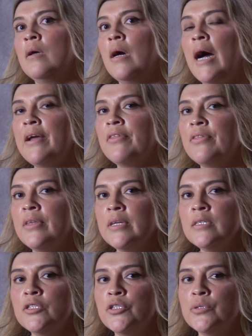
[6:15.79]
I
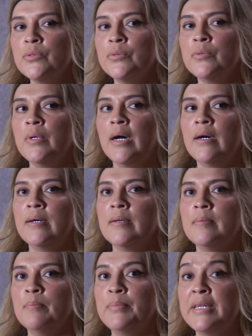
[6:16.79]
think to
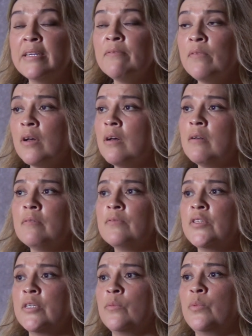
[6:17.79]
be
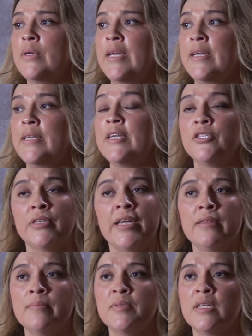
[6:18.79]
involved and educate
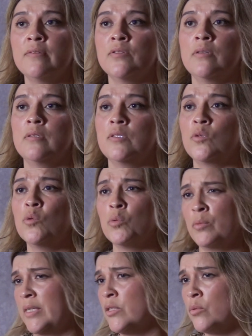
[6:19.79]
themselves on the school
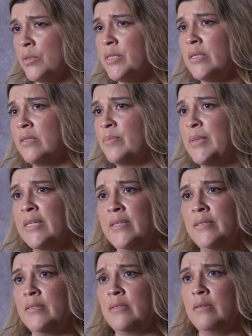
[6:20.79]
resources,
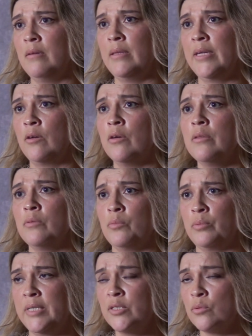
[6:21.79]
because like all the
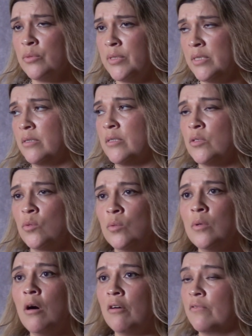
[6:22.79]
resources the
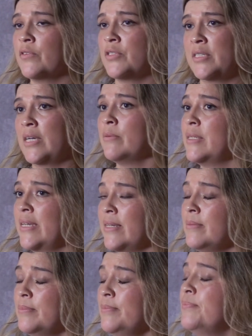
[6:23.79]
school offers
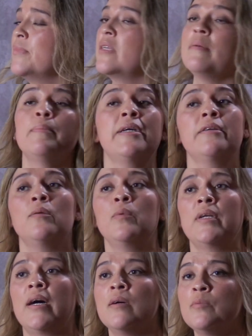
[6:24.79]
nowadays compared to
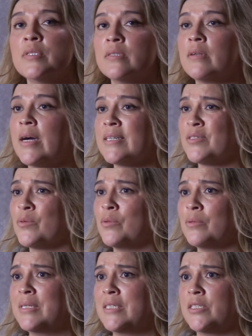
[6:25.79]
when I was in high
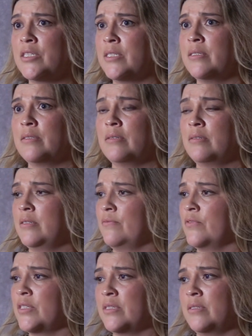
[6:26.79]
school, it's just the
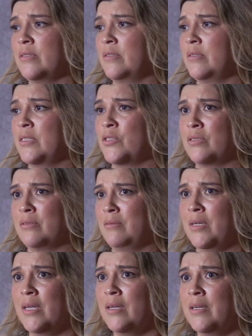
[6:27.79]
difference is
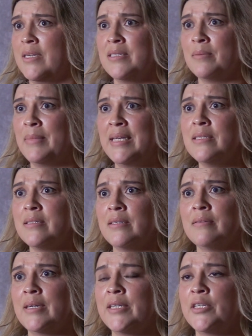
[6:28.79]
amazing.
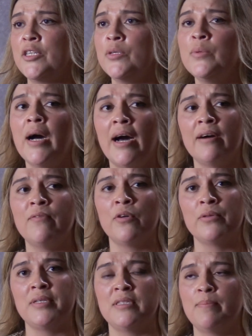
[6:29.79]
Like, you have all
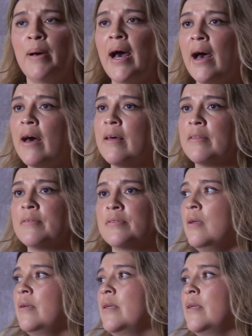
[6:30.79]
these paths,